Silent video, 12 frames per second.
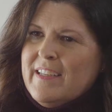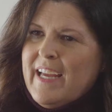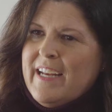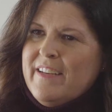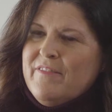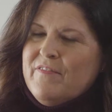
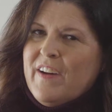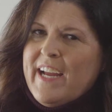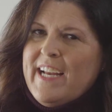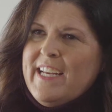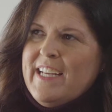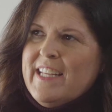And
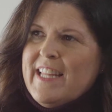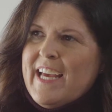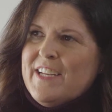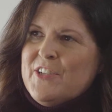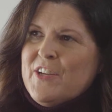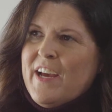inviting
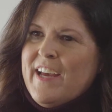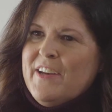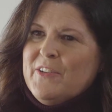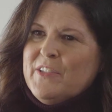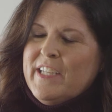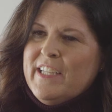that
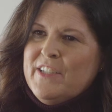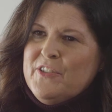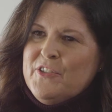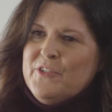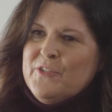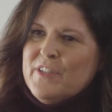child
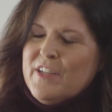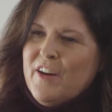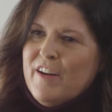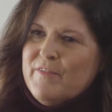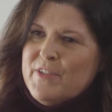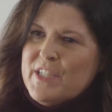into the
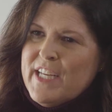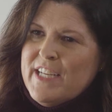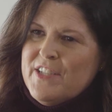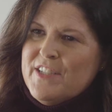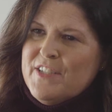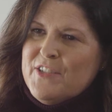
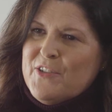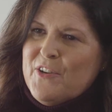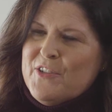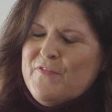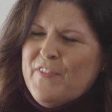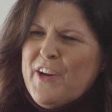conversation
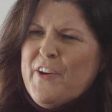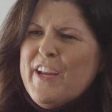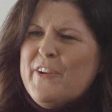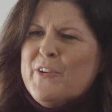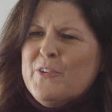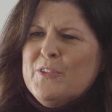starts
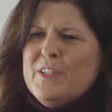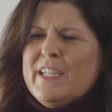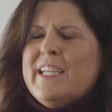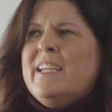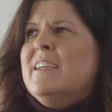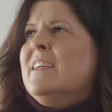very
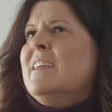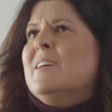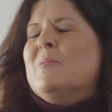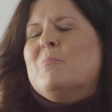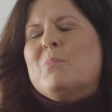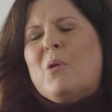early
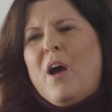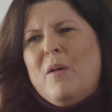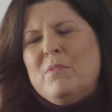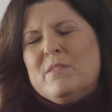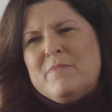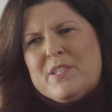
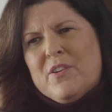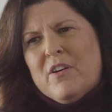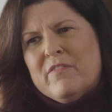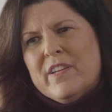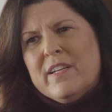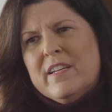problem
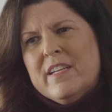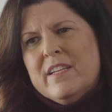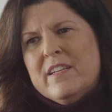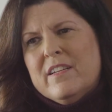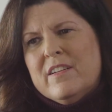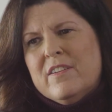solving
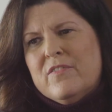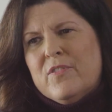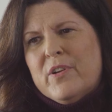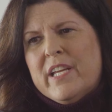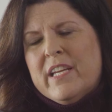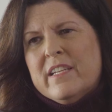
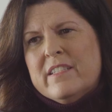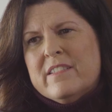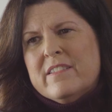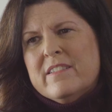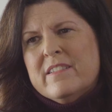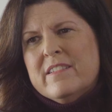for kids.